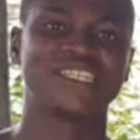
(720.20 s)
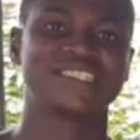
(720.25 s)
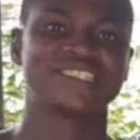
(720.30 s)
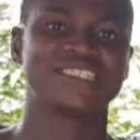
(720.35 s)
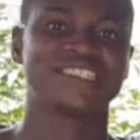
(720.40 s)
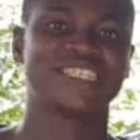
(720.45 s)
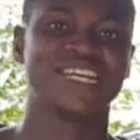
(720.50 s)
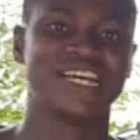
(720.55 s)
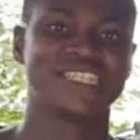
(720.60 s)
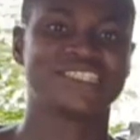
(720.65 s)

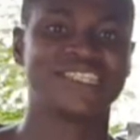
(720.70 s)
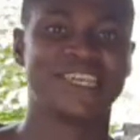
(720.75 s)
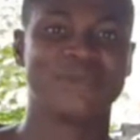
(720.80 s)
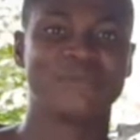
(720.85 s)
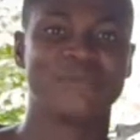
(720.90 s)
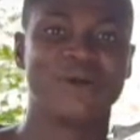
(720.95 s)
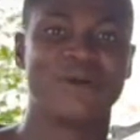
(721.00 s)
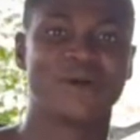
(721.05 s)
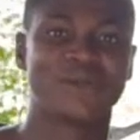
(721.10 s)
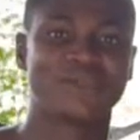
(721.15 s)
is that
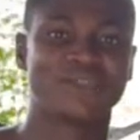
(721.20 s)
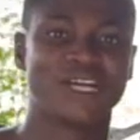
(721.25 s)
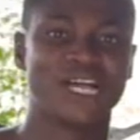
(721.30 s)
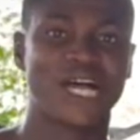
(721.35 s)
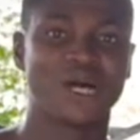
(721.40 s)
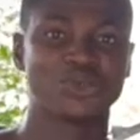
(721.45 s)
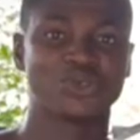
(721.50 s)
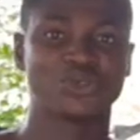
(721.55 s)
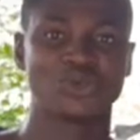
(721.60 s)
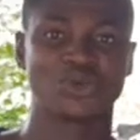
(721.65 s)
about
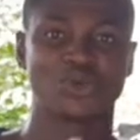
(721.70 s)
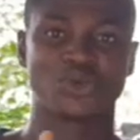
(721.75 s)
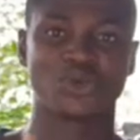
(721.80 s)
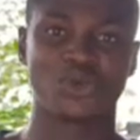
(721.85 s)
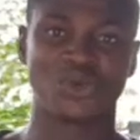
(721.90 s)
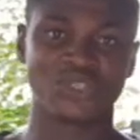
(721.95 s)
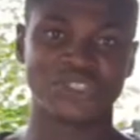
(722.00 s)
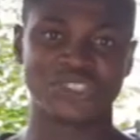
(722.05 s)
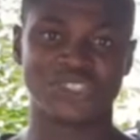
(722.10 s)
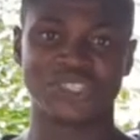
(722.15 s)
how to
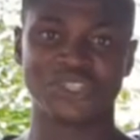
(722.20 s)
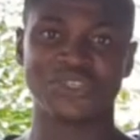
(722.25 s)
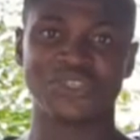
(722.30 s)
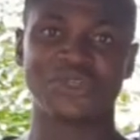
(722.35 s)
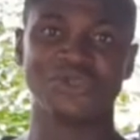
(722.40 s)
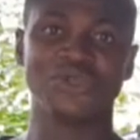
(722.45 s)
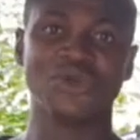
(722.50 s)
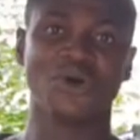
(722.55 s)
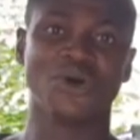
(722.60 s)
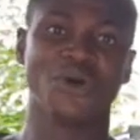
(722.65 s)
cross
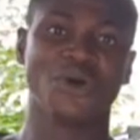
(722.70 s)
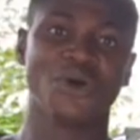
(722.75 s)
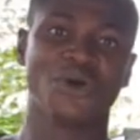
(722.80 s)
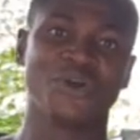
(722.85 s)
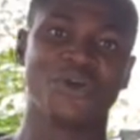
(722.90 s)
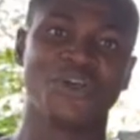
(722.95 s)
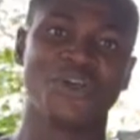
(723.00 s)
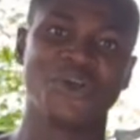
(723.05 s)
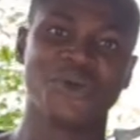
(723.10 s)
your